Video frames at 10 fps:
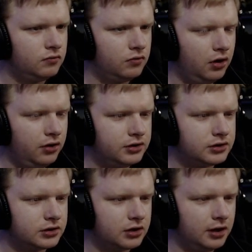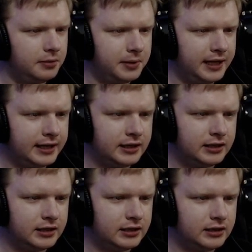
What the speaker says: Rotoscoping.